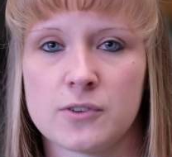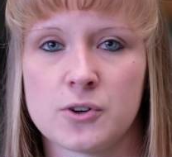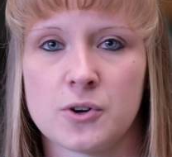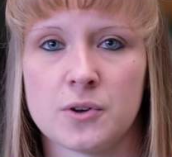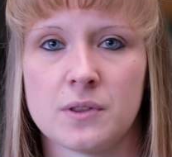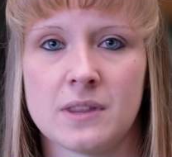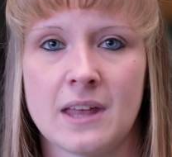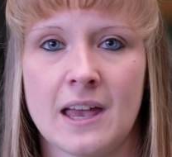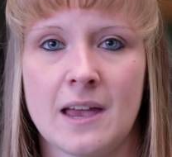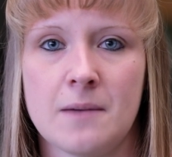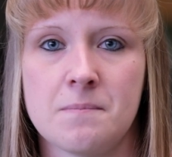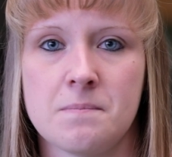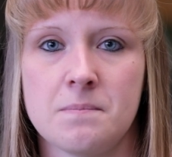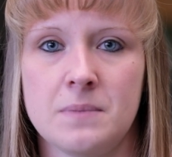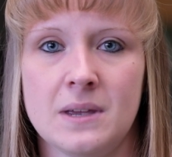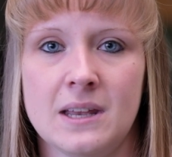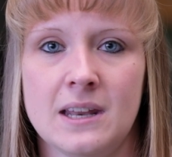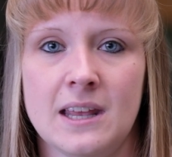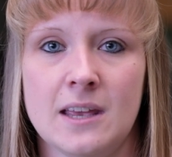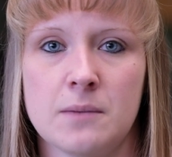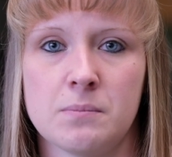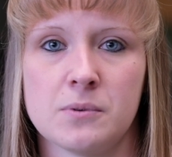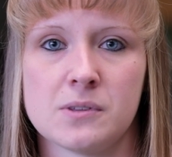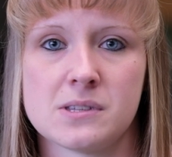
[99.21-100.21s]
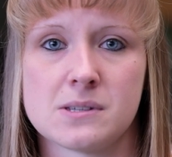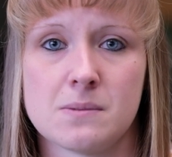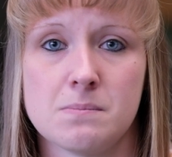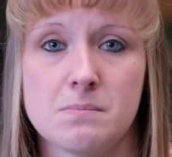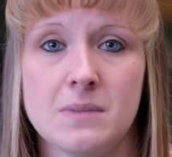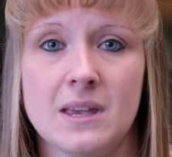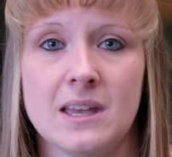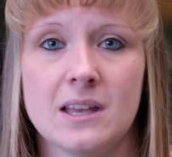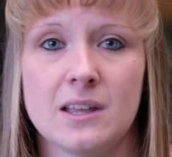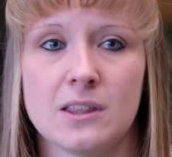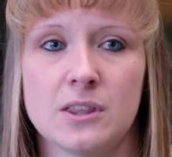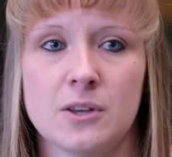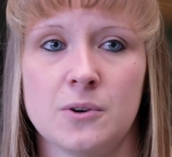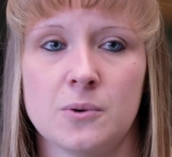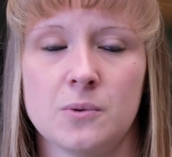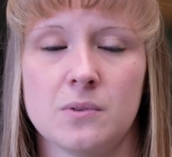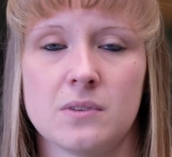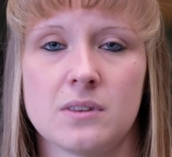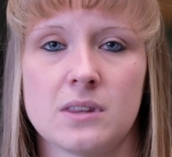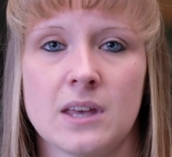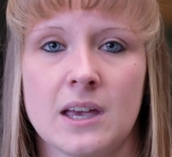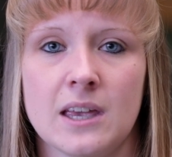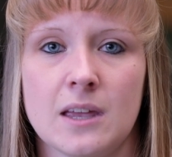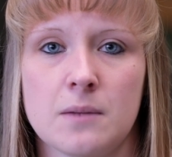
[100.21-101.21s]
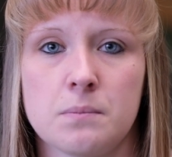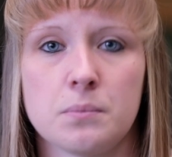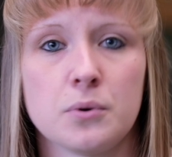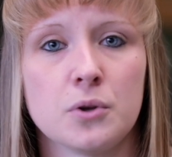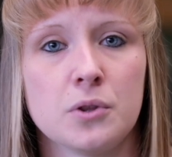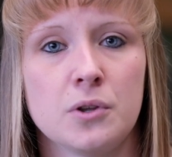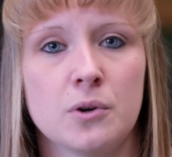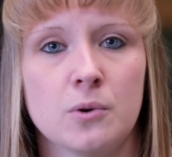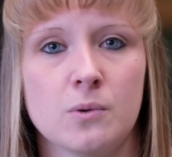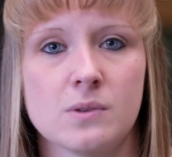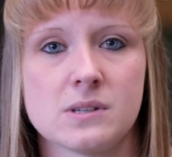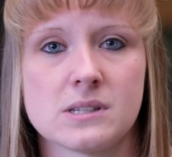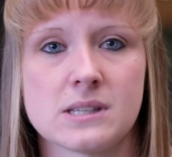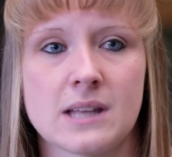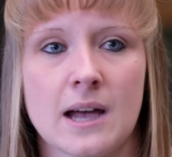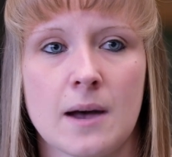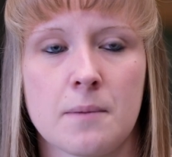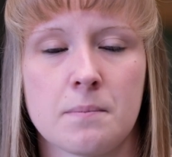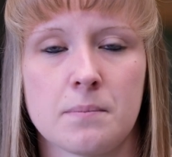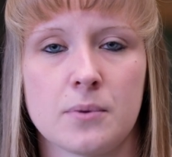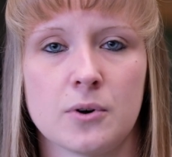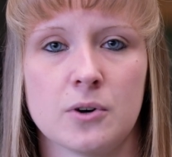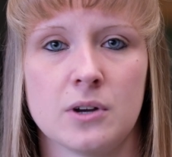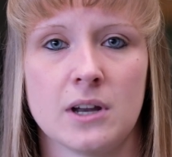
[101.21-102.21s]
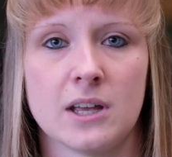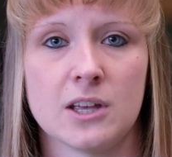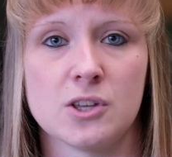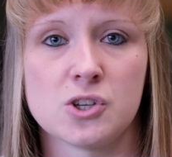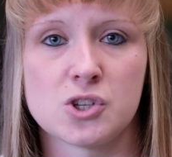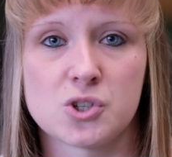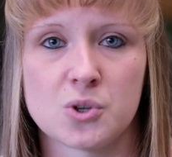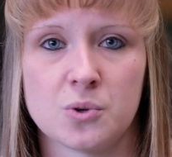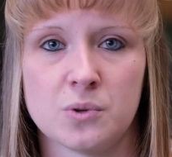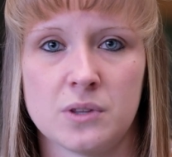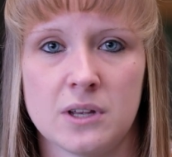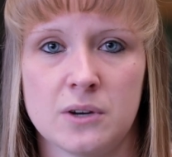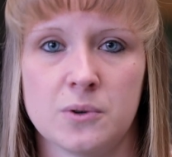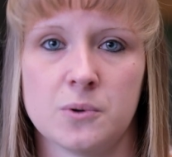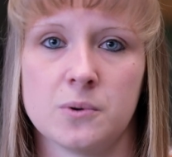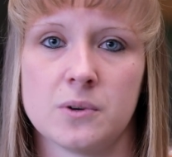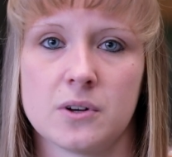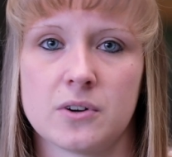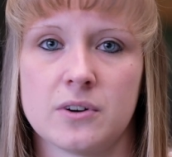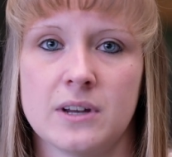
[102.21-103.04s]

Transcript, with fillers: of got them being able to make their own thing and put their own stamp on it and show their own